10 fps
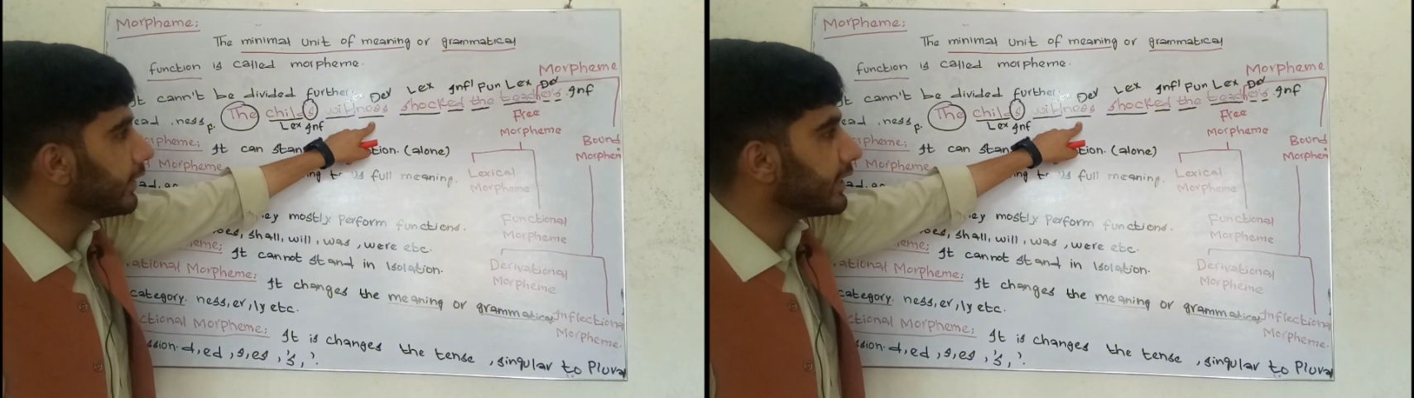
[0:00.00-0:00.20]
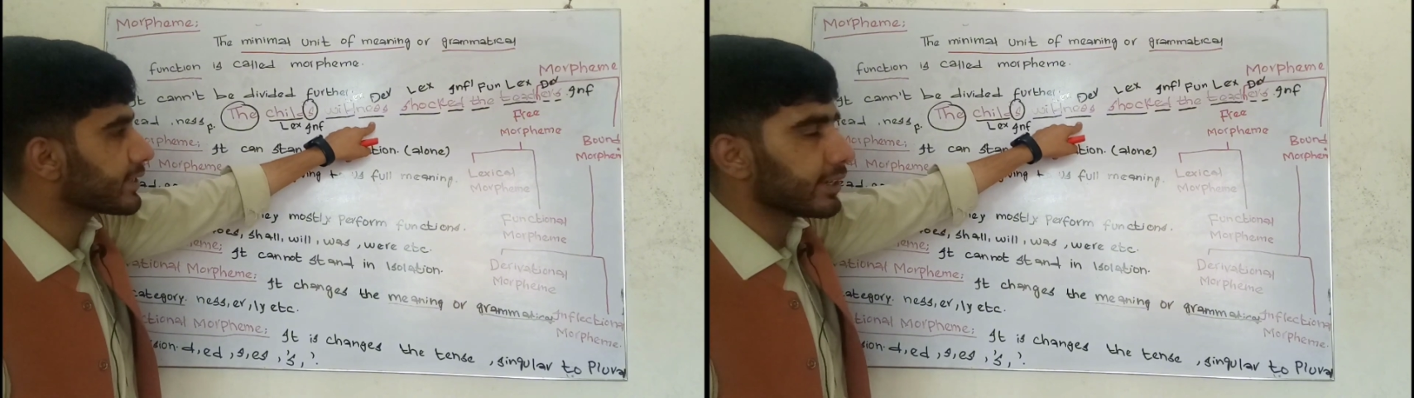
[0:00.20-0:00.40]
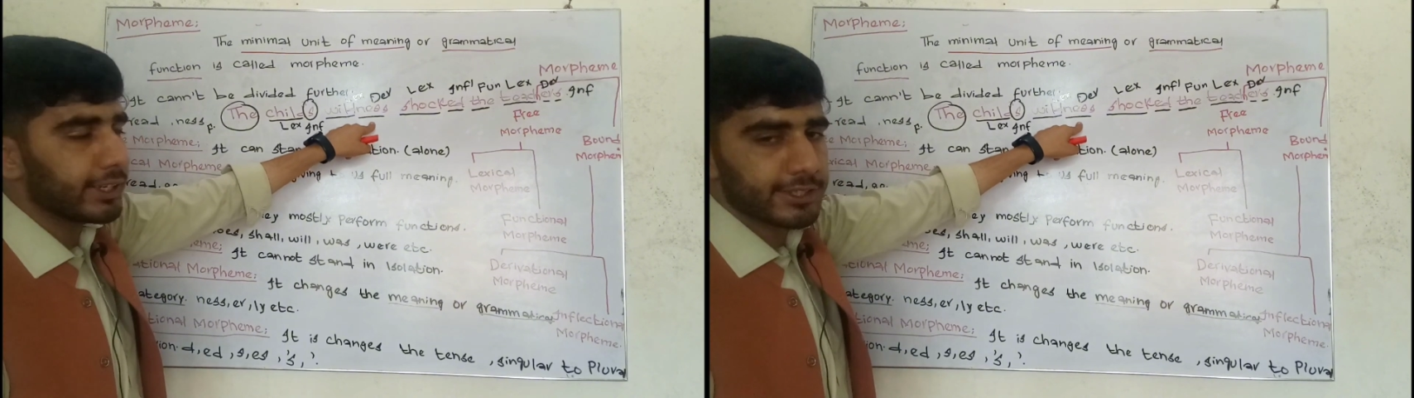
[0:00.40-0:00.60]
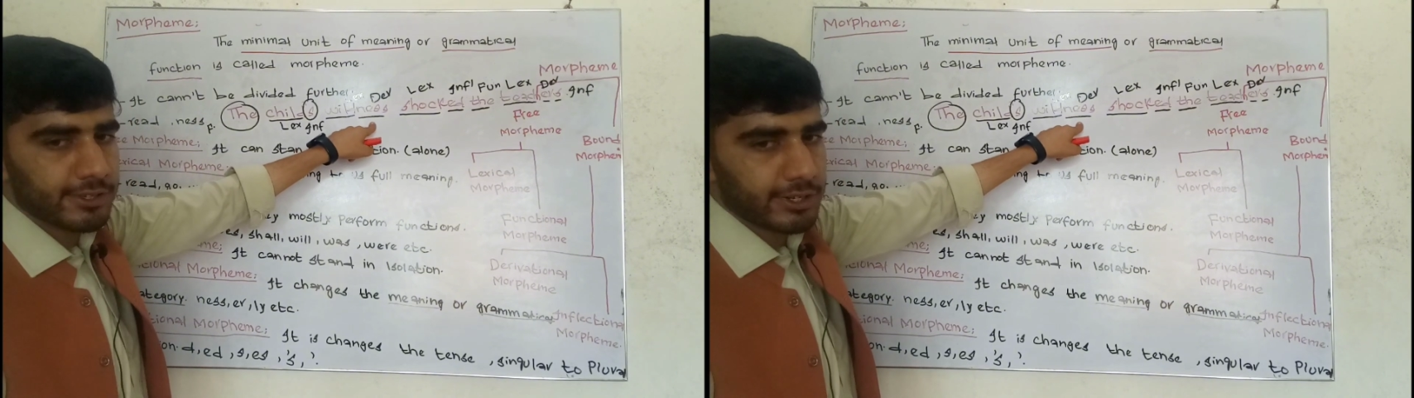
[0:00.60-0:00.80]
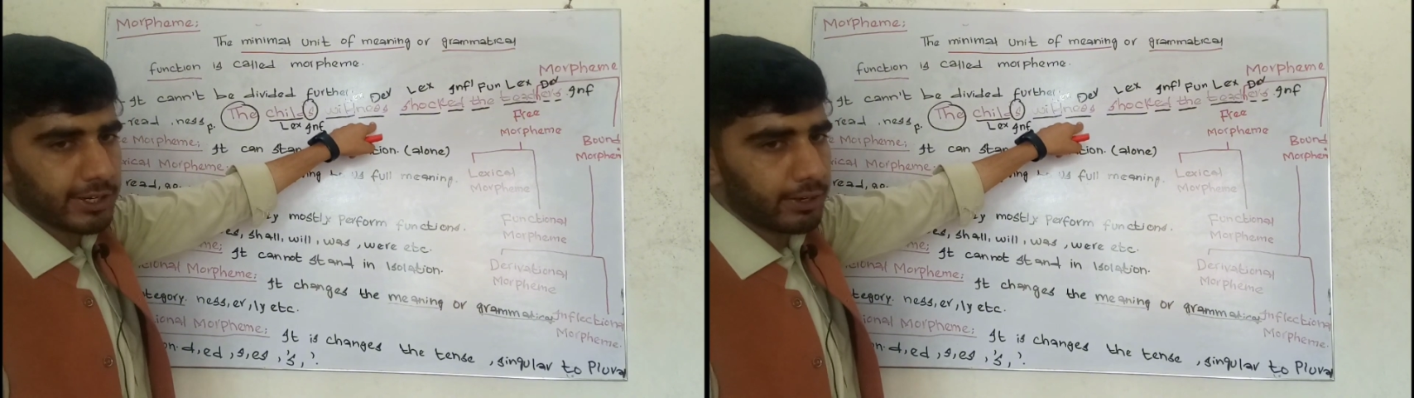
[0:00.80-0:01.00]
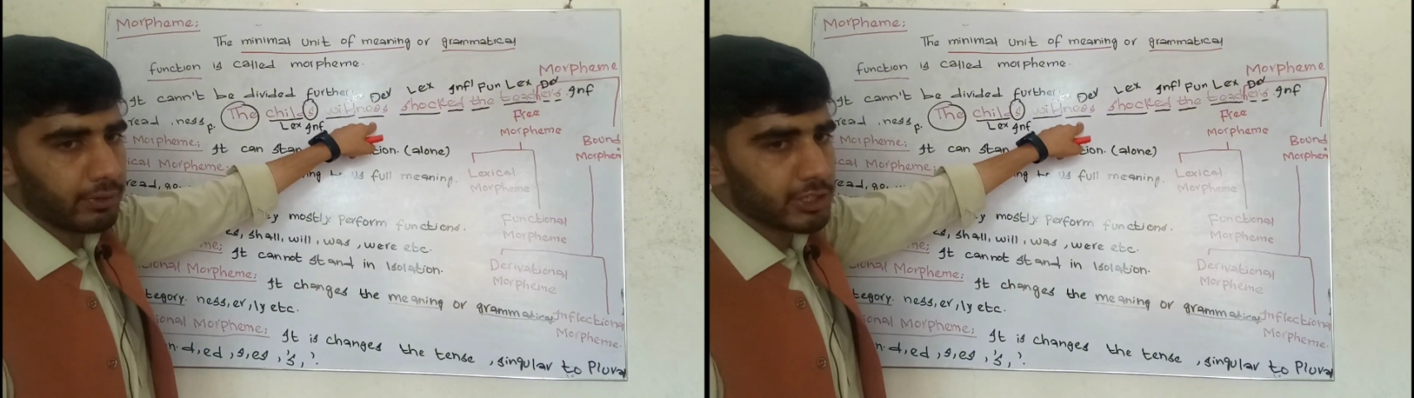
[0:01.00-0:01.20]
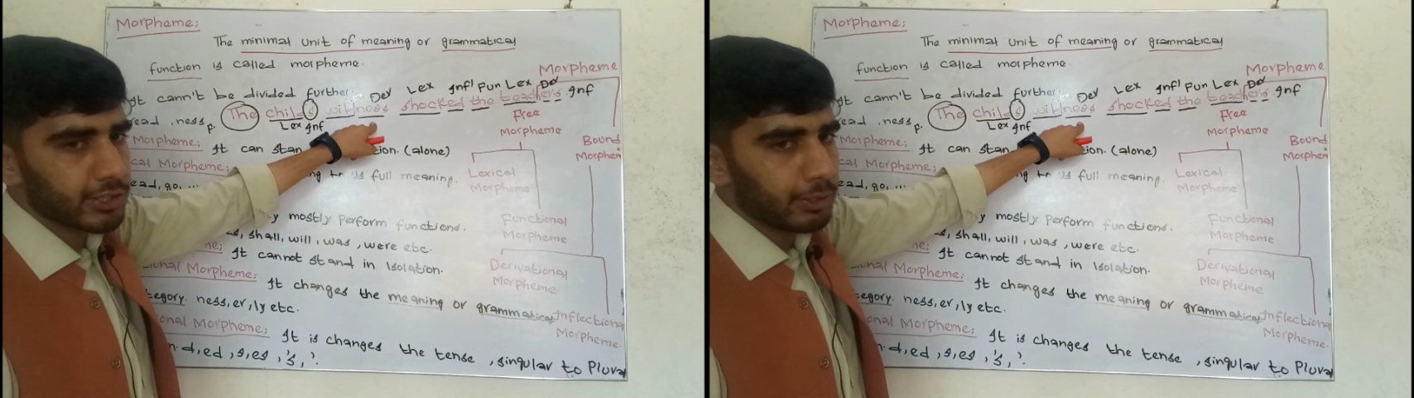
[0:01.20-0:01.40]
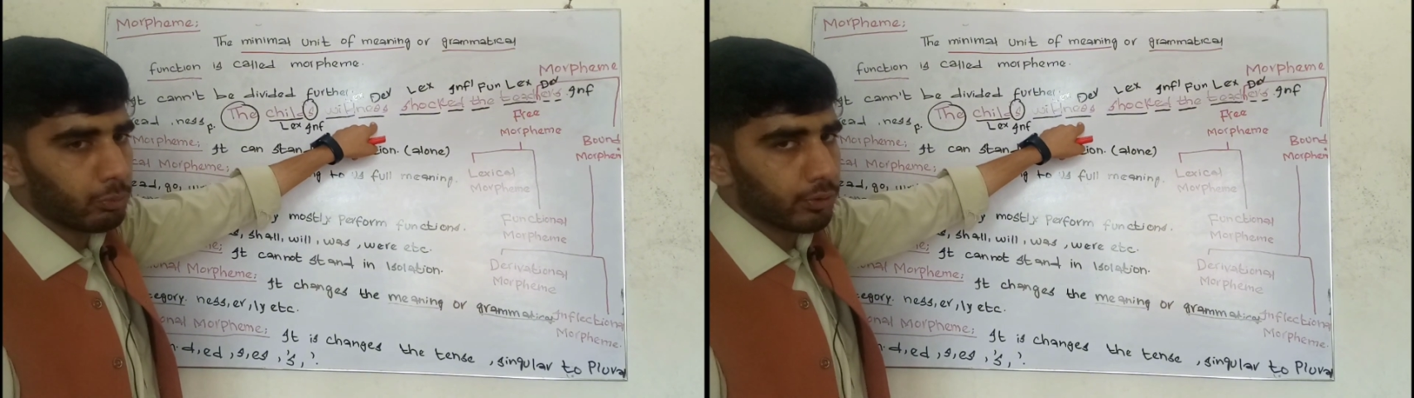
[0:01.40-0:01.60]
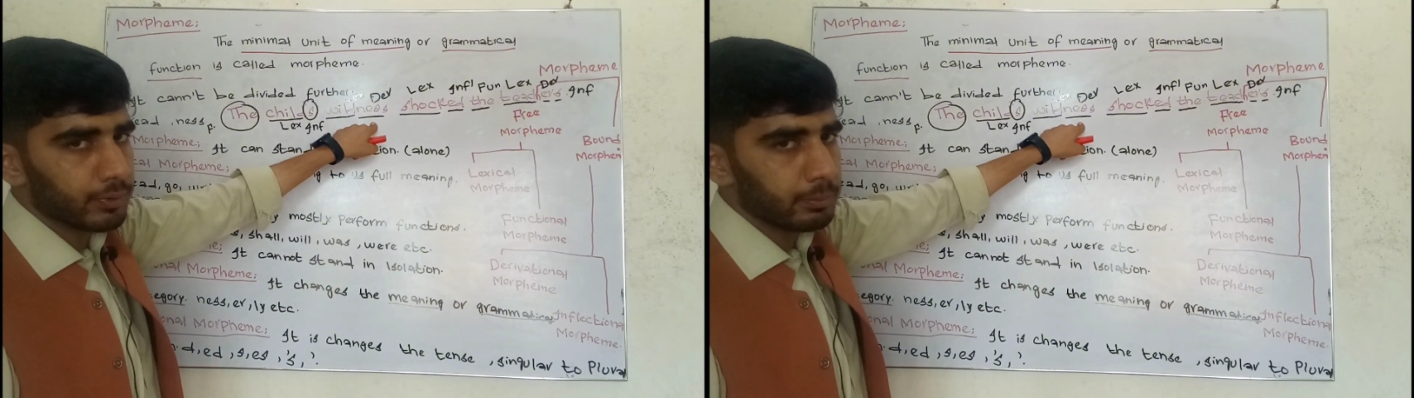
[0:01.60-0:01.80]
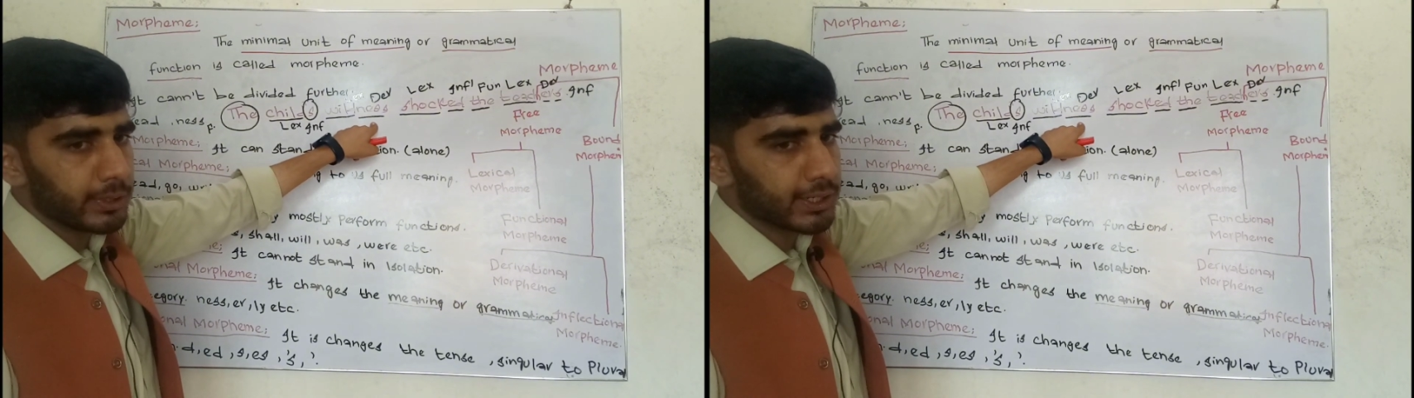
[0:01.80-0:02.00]
Ness is derivational
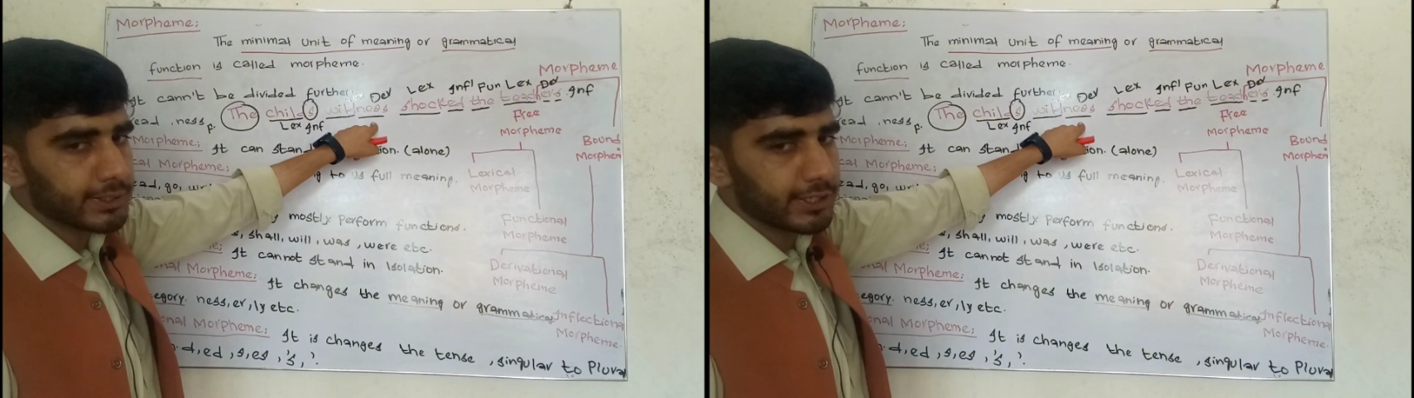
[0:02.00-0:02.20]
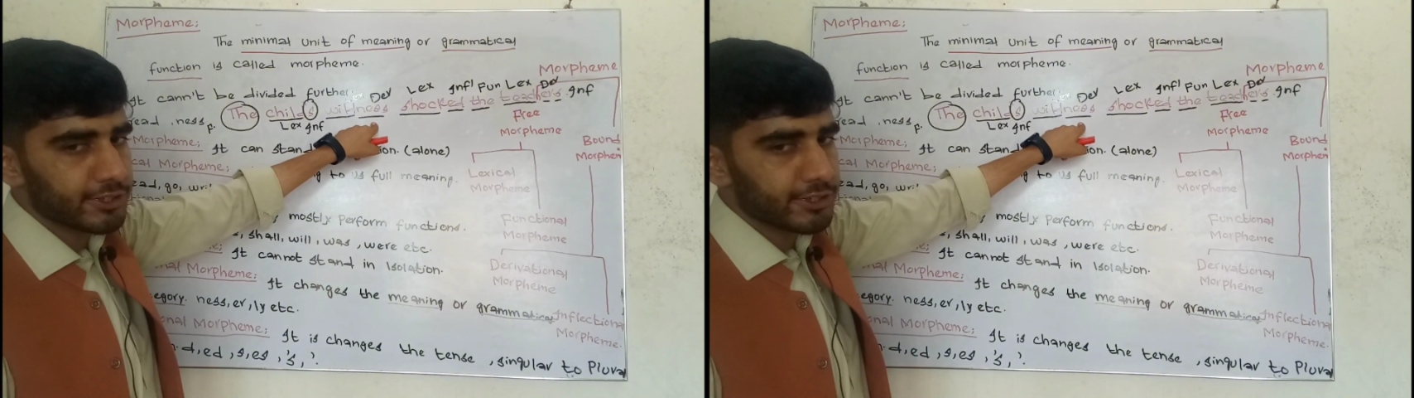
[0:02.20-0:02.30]
morpheme because